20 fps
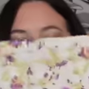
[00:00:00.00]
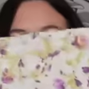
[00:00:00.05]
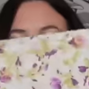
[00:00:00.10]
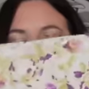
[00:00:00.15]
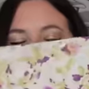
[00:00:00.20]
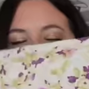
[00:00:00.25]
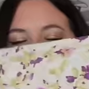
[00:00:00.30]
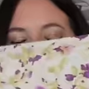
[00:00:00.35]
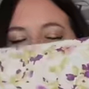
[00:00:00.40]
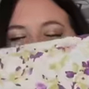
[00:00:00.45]

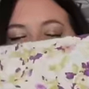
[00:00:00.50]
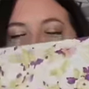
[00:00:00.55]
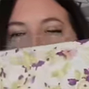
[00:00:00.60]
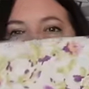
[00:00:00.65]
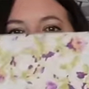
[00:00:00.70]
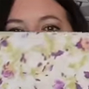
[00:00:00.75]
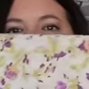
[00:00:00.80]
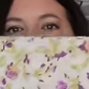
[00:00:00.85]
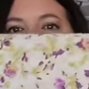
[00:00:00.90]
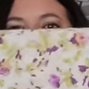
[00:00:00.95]
And it's just
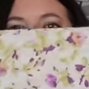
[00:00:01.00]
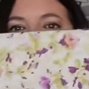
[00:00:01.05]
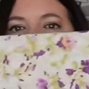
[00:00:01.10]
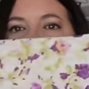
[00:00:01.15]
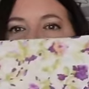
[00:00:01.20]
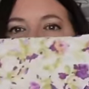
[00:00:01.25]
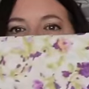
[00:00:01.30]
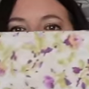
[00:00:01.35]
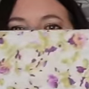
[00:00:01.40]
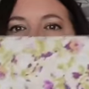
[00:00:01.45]
this like
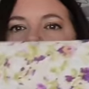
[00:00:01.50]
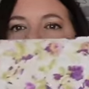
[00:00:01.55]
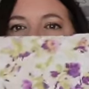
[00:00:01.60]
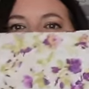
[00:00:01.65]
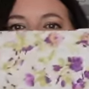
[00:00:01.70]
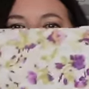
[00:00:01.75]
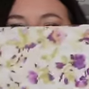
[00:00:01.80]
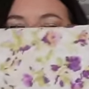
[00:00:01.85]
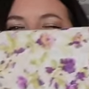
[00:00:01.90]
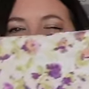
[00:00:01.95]

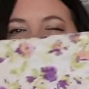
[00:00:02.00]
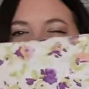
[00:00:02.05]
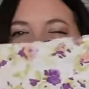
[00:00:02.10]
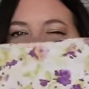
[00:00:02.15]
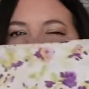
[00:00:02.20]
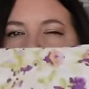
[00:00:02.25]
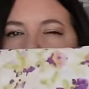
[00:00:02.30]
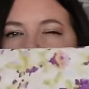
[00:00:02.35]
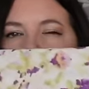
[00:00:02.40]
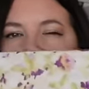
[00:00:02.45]
little
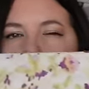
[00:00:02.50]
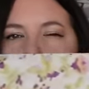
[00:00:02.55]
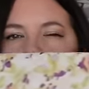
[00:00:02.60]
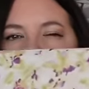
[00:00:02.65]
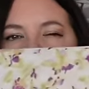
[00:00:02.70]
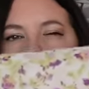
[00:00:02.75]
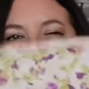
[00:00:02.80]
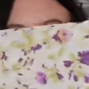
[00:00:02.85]
lightweight